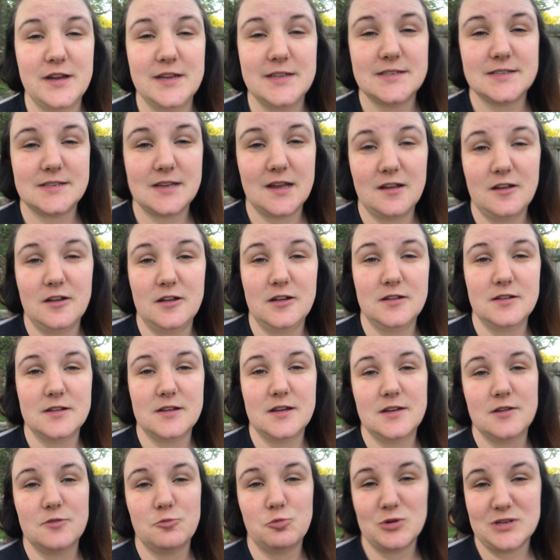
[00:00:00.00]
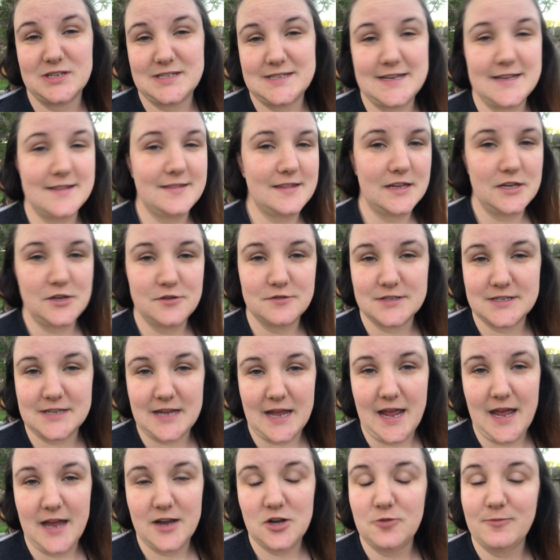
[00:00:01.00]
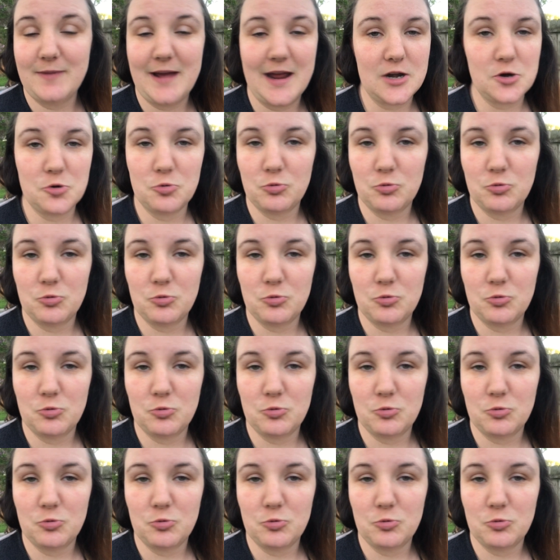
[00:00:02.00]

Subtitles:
single receipt that you scan, no matter